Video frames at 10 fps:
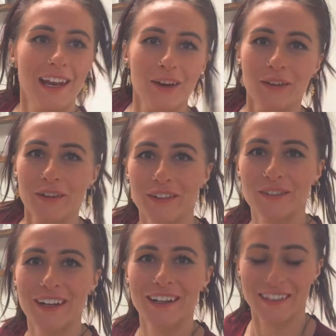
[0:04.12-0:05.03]
Hello
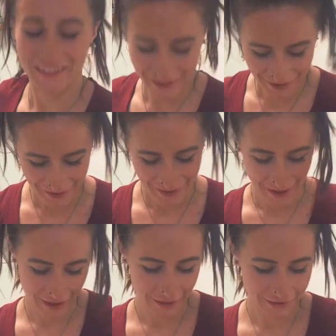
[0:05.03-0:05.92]
everyone!
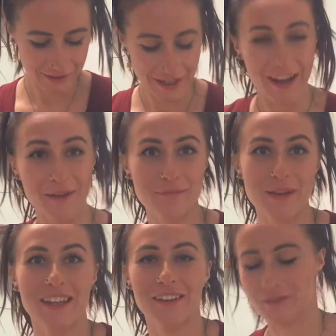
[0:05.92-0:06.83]
Today I'm
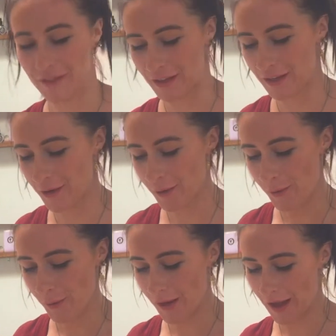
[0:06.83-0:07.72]
making a
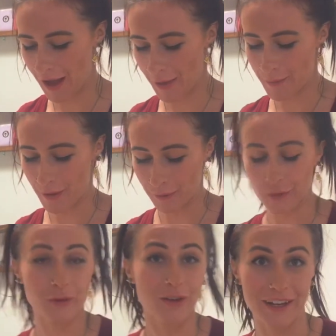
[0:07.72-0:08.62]
video about
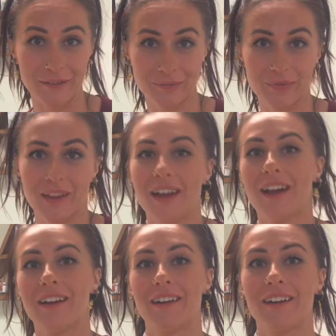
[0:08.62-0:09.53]
threading.
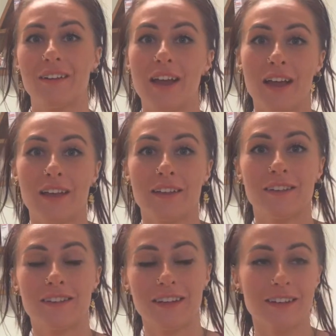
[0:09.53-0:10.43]
I
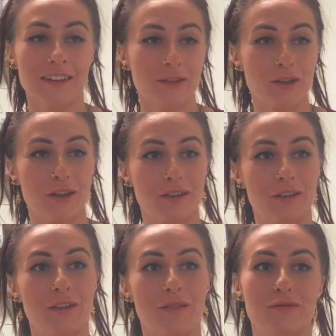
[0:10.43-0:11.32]
sent out
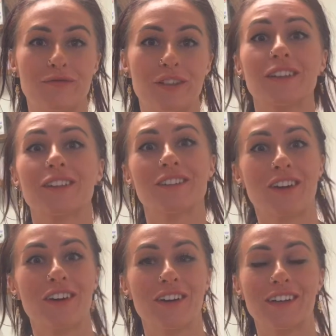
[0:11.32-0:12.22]
feelers
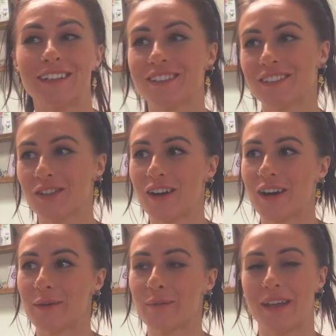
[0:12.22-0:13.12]
on
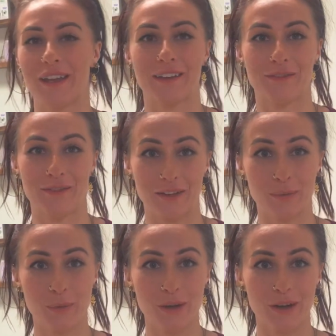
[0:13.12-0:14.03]
Instagram and
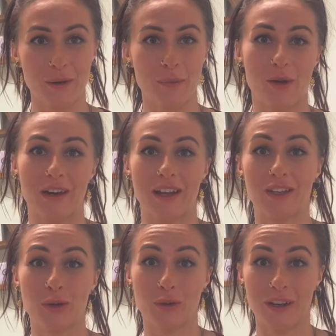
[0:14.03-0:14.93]
Facebook about a
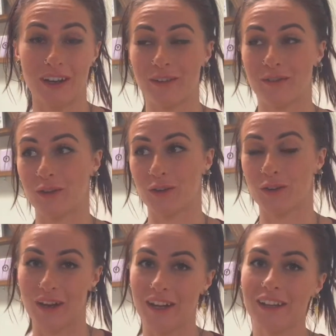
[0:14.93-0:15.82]
Q&A for
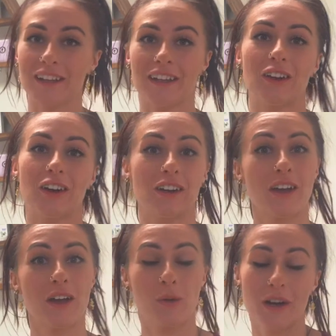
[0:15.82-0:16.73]
threading, and I got
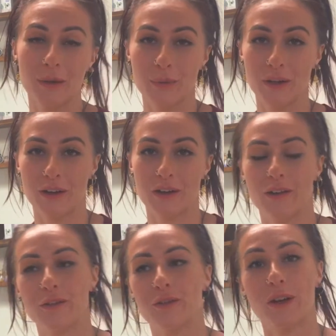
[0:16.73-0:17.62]
quite a bit
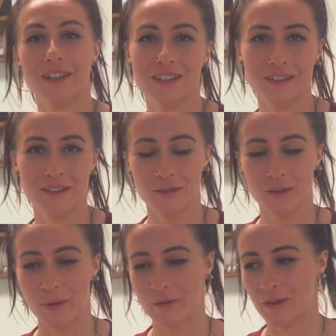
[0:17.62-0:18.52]
of questions
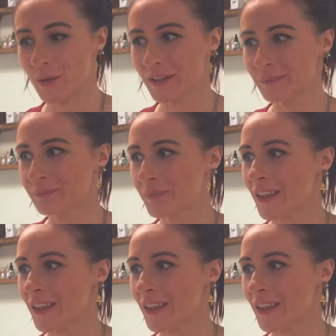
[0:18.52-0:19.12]
from everyone.